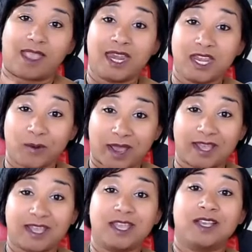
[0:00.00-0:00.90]

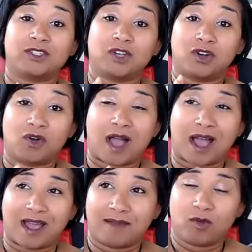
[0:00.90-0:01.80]
Anyway, so
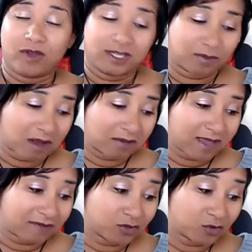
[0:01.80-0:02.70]
I'm going to probably
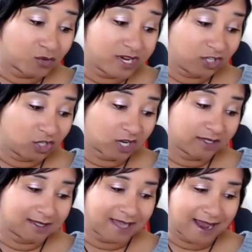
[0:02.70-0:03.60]
have to
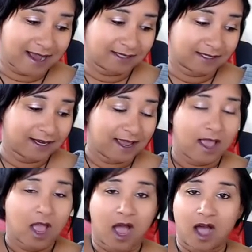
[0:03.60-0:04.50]
readjust that
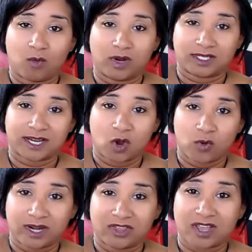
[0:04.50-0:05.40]
once I
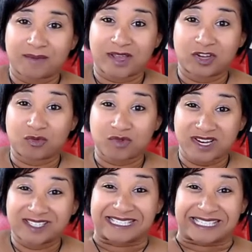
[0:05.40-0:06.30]
go in and look at my
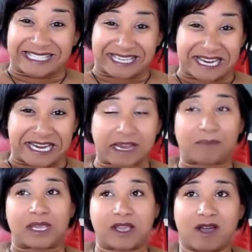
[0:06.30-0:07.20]
Goodreads and see,
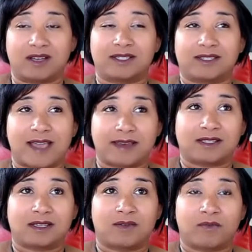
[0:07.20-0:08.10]
because that
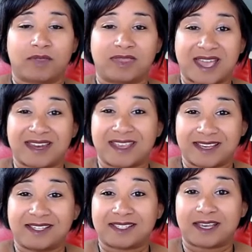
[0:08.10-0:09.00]

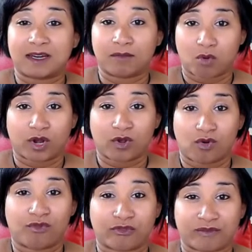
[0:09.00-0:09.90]
is an important
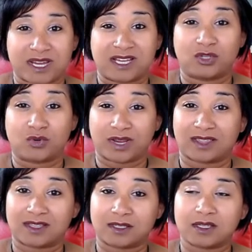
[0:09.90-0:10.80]
goal for me to
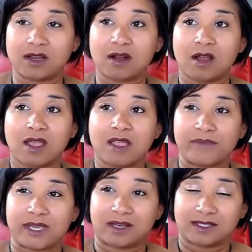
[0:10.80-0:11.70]
hit this year,
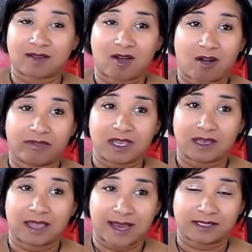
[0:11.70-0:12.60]
because all the
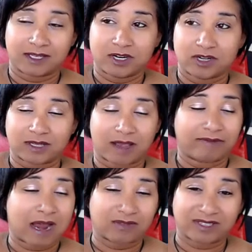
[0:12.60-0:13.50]
last years I've
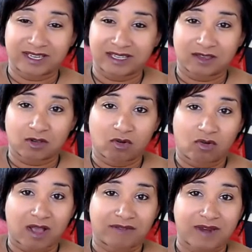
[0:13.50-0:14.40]
not really hit the
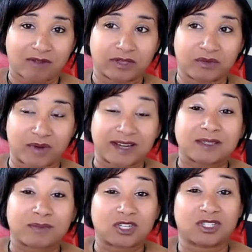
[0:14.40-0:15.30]
goal. I've not really read
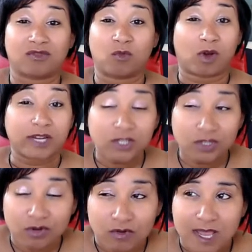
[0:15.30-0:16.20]
as much as I wanted
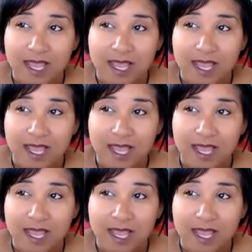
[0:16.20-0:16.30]
to.